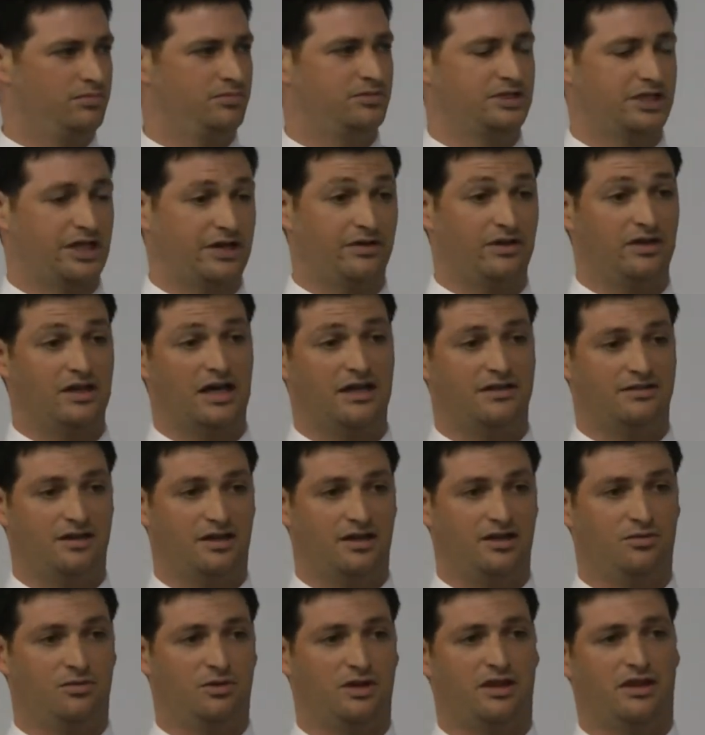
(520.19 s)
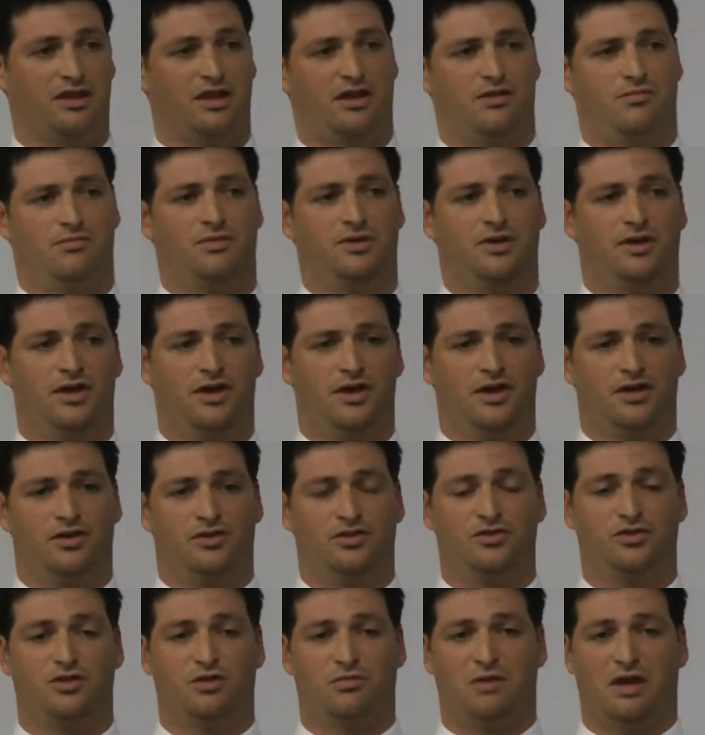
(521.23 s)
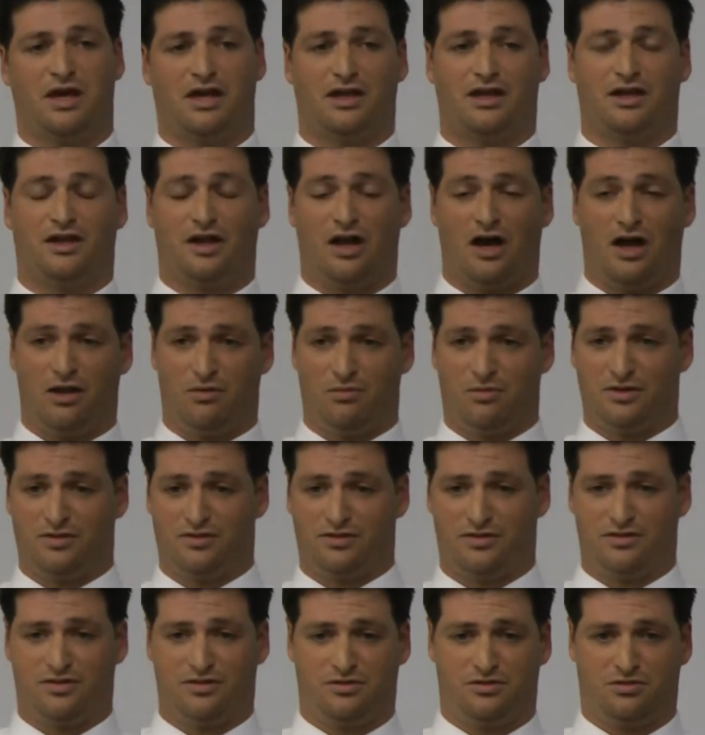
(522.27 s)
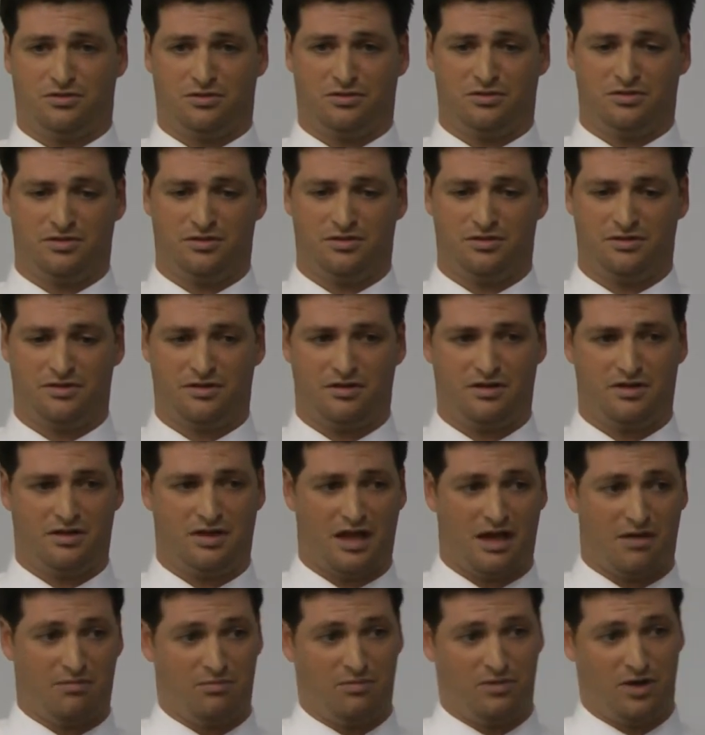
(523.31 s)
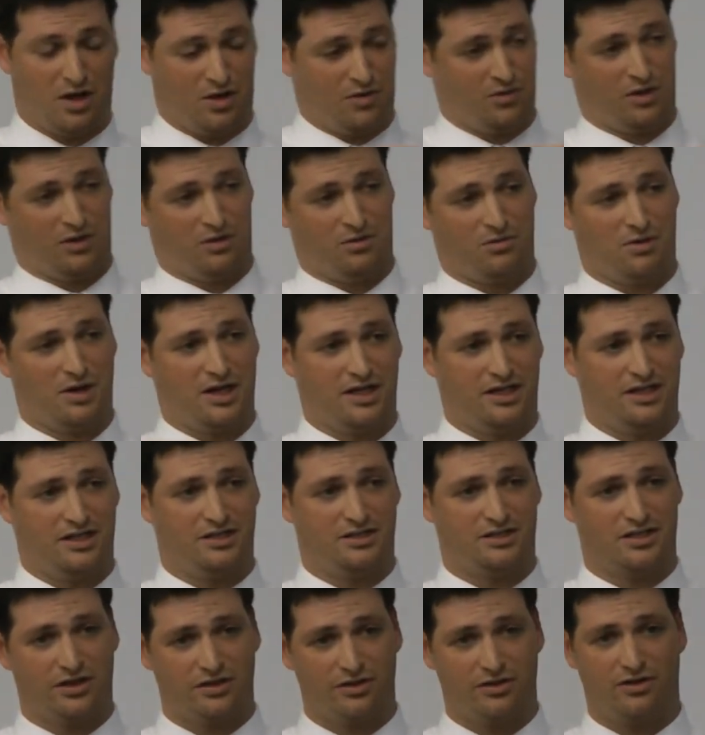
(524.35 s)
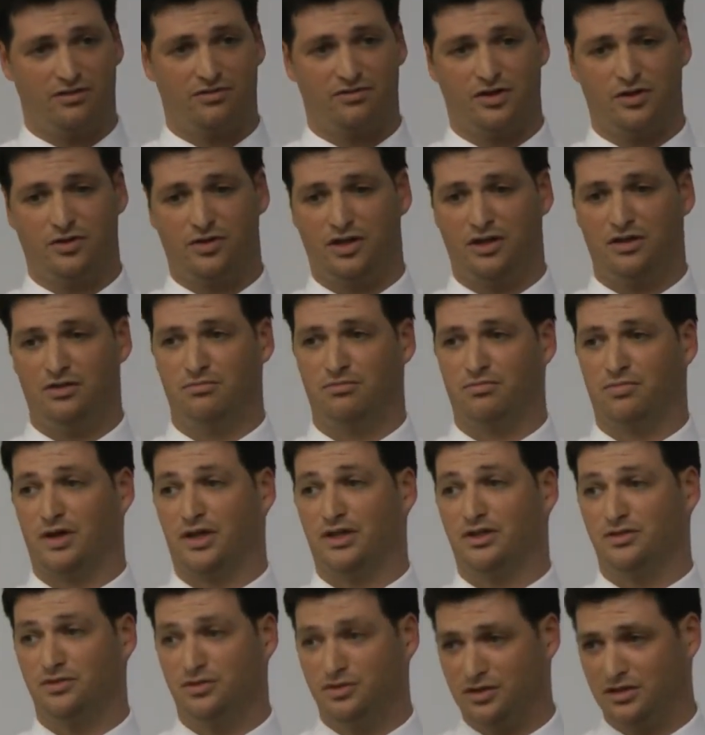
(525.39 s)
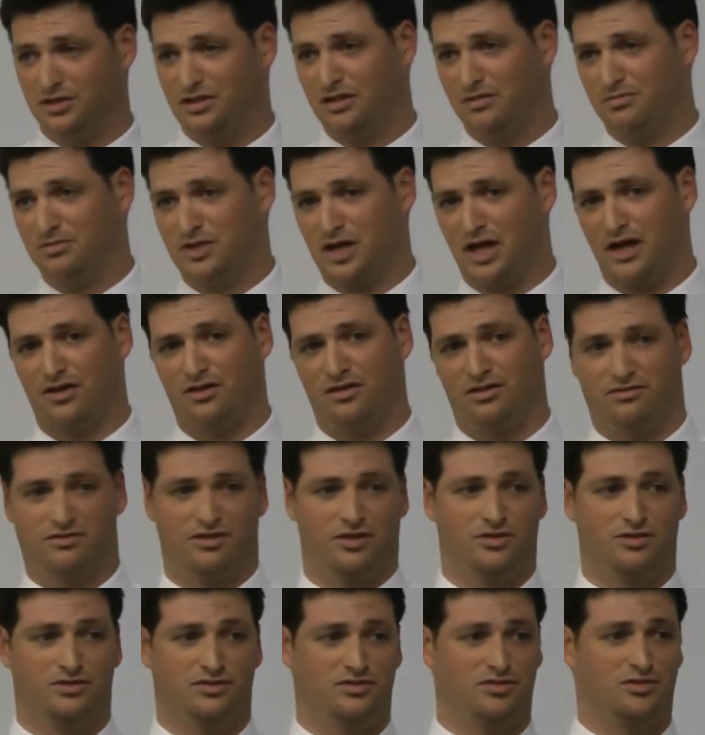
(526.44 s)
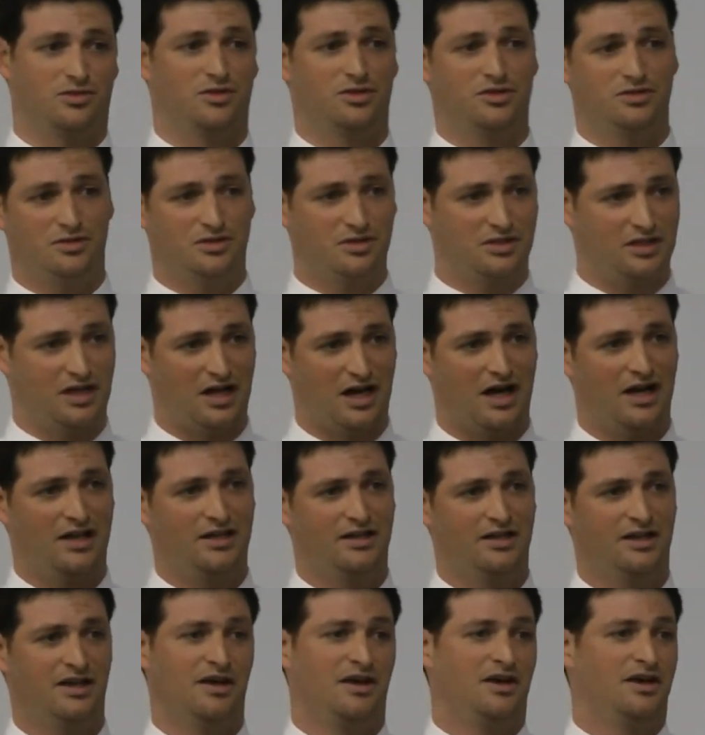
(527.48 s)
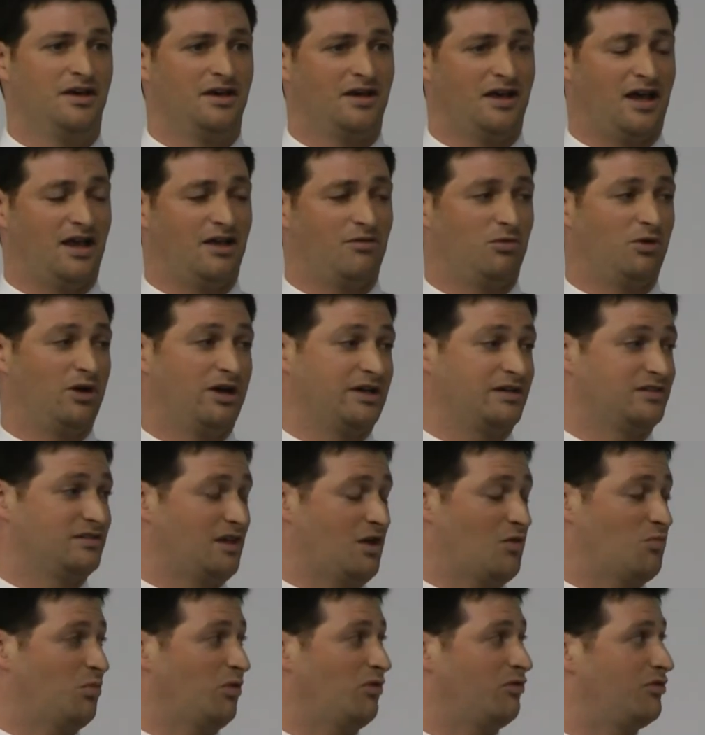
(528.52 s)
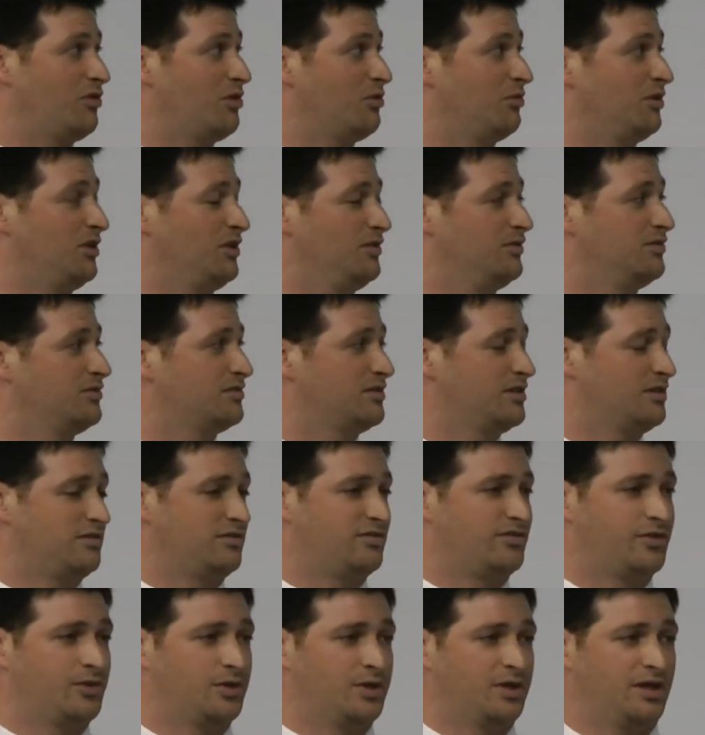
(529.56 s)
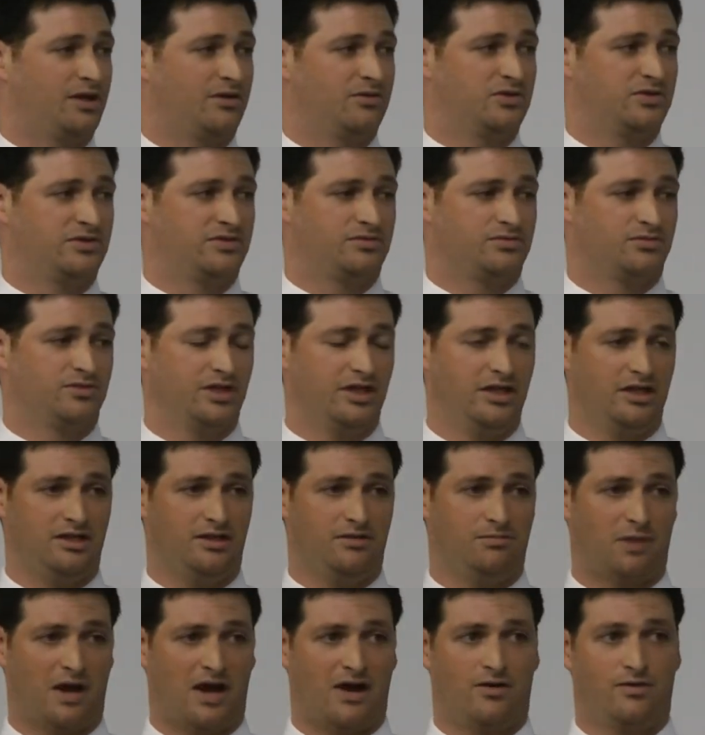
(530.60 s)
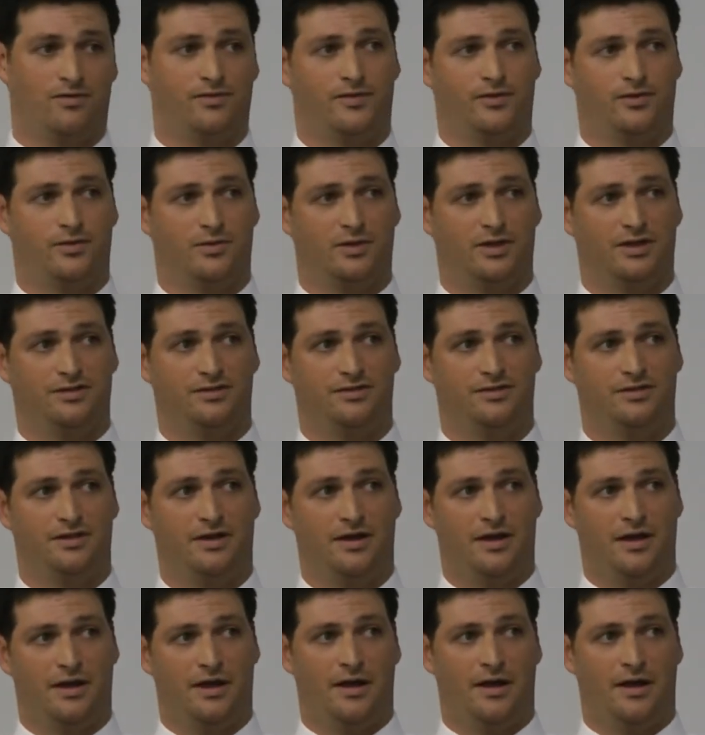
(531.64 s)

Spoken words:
sharing that data with them. You can make it anonymous to them knowing what each other are voting, but you could keep track of the votes or you could not. And one example of what we used it for that was really powerful was